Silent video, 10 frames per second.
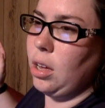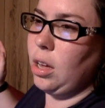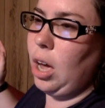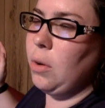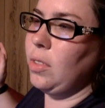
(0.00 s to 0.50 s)

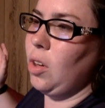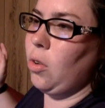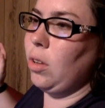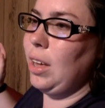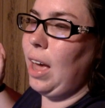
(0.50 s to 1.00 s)
I would
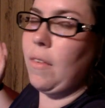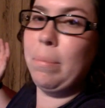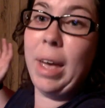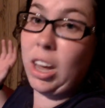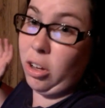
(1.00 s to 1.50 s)
totally have a
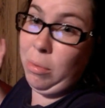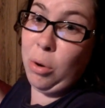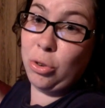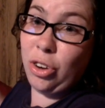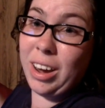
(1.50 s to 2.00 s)
pet
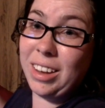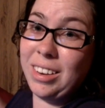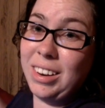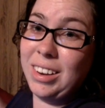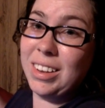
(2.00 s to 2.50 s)
Komodo
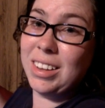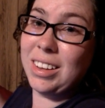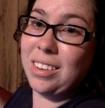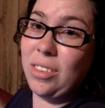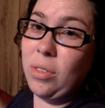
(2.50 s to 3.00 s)
dragon.
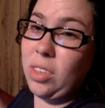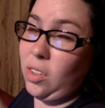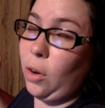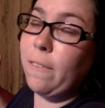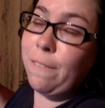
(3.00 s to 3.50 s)
Because those things
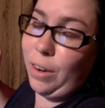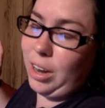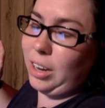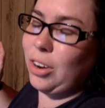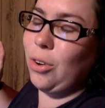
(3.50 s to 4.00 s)
are
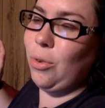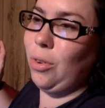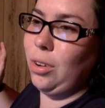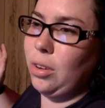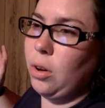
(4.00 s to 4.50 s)
freaking
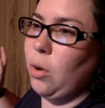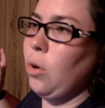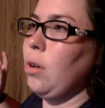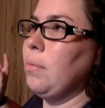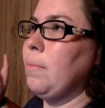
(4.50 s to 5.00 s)
cool.
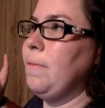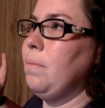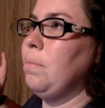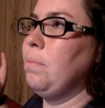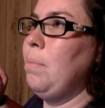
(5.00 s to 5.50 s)
Or a
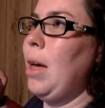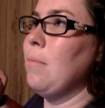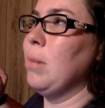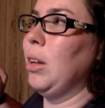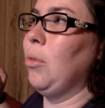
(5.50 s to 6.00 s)

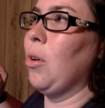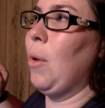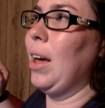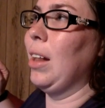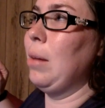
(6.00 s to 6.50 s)
pet beluga
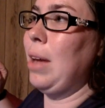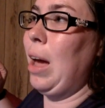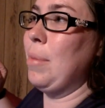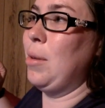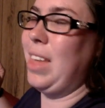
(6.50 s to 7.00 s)
whale. I'd be
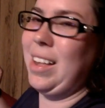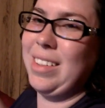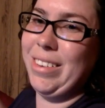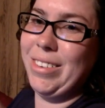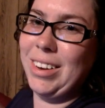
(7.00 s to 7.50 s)
happy with that
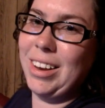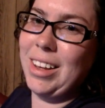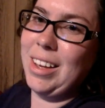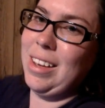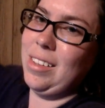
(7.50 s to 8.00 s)
too.
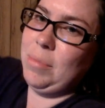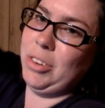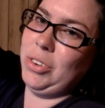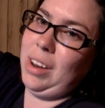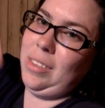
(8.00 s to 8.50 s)
So
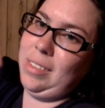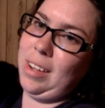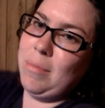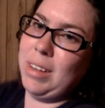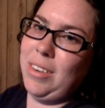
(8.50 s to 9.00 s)
put your answers
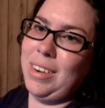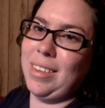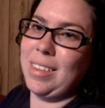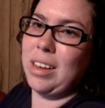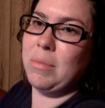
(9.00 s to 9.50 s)
down below and I'll
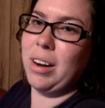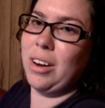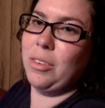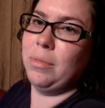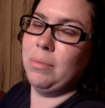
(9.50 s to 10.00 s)
see you tomorrow.